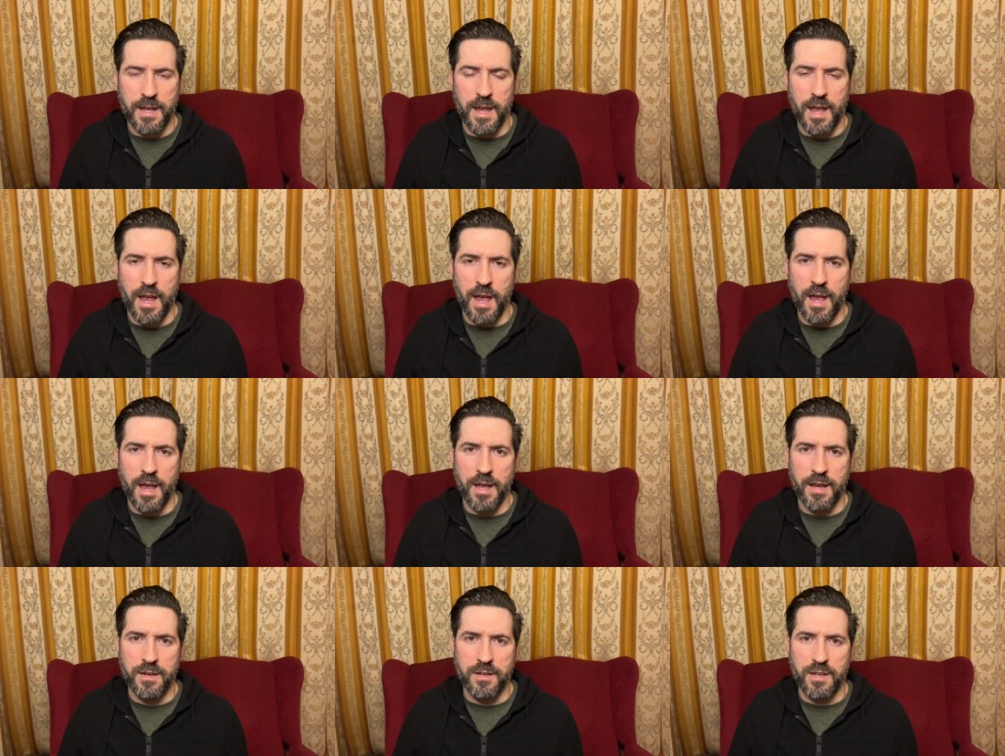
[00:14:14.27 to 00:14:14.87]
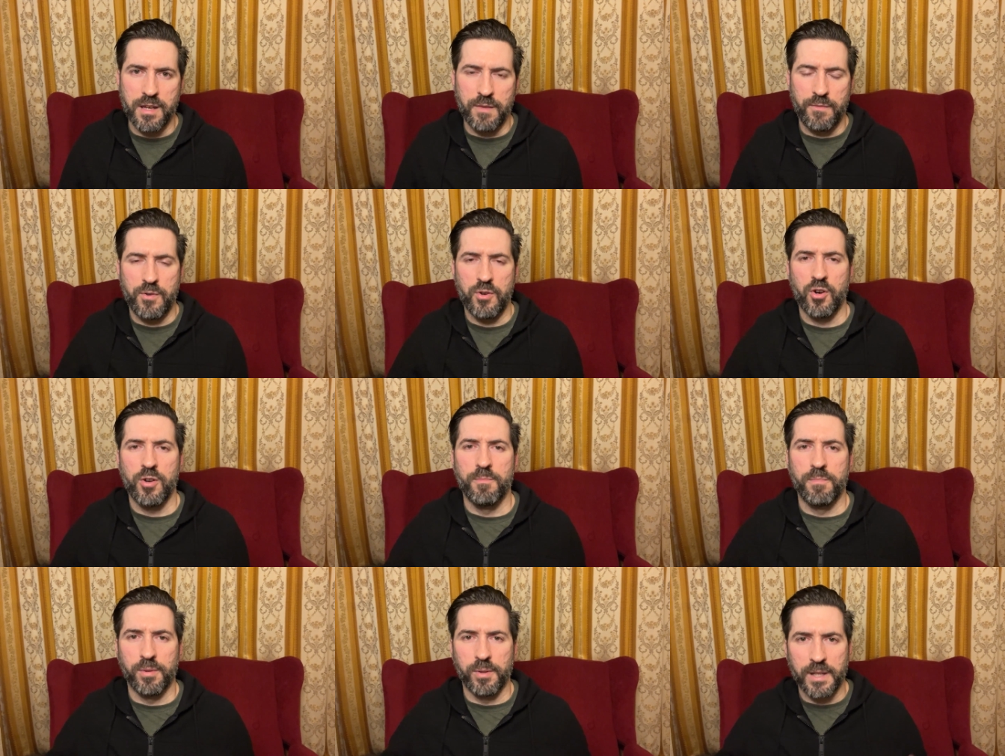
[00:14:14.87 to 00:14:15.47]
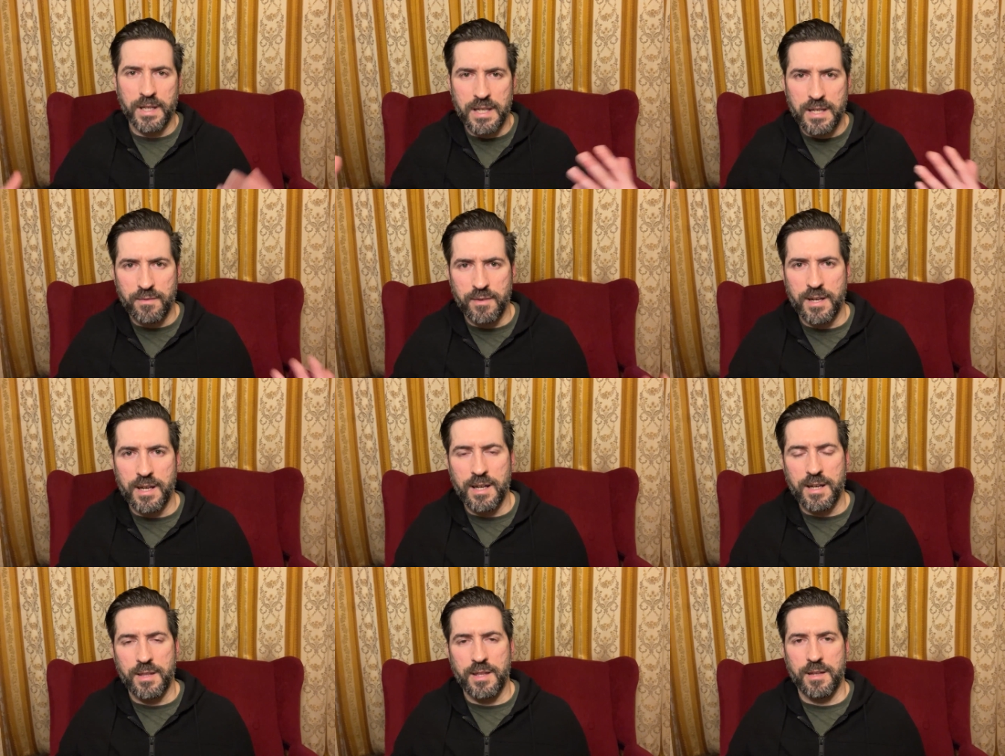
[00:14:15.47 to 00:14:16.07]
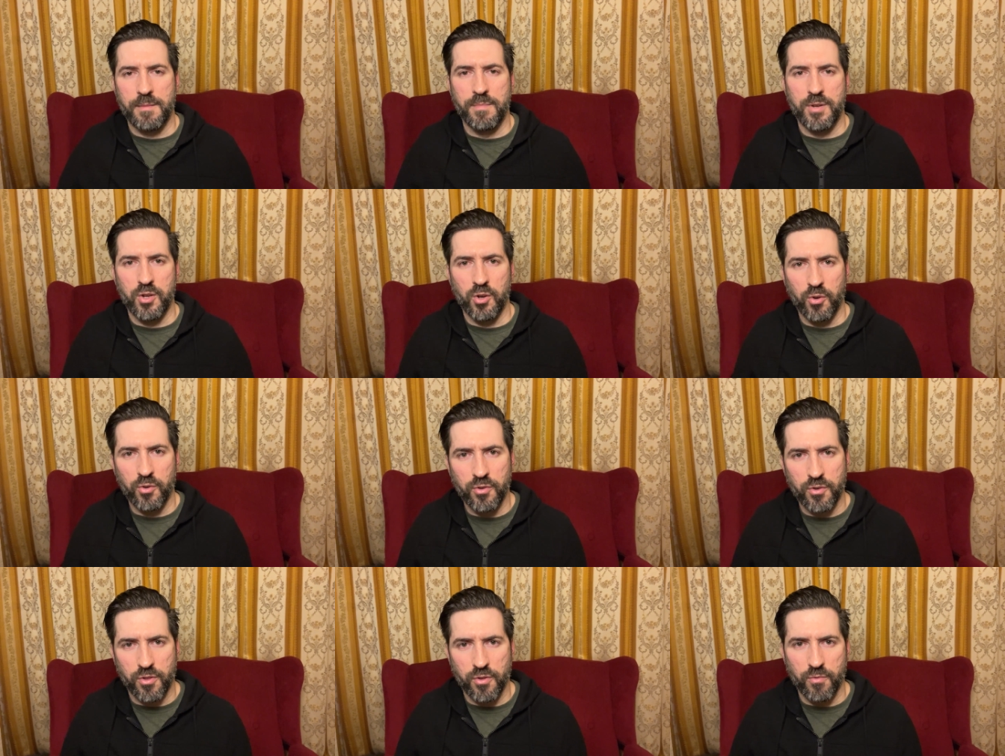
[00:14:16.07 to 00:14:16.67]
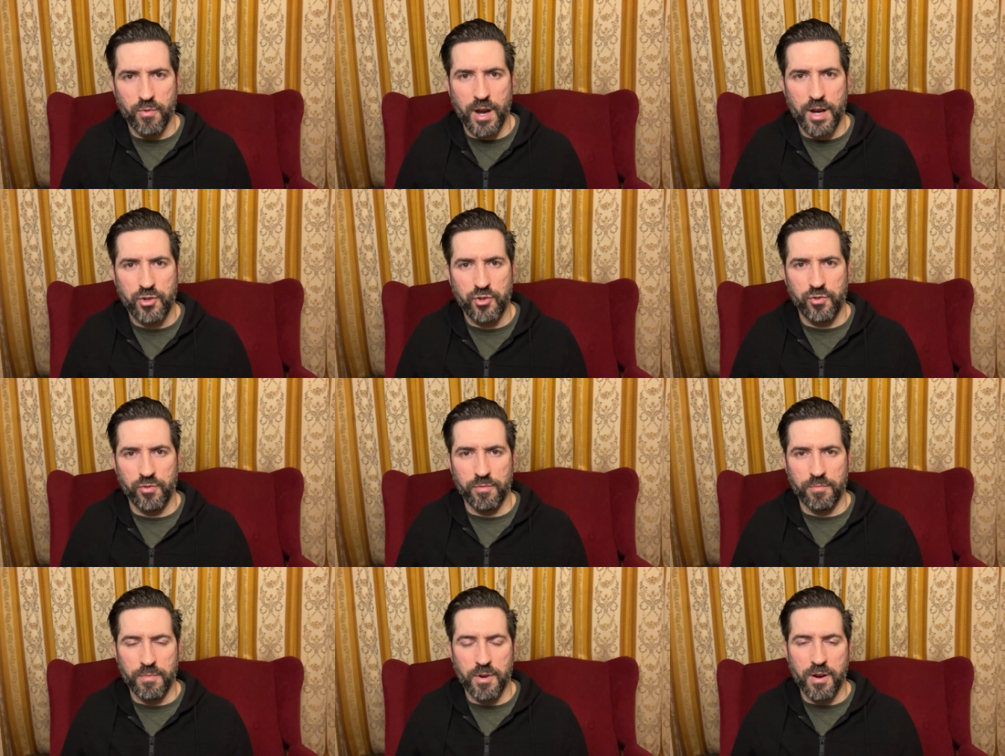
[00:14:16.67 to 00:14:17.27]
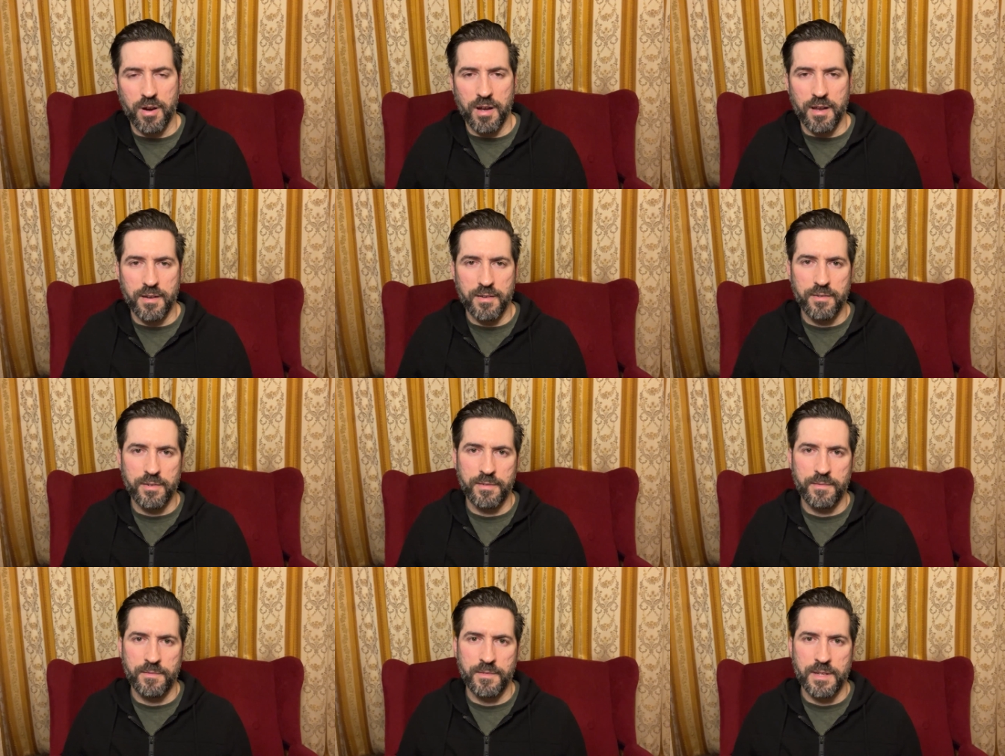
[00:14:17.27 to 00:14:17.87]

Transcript: And if you don't believe in anything beyond the rational mind,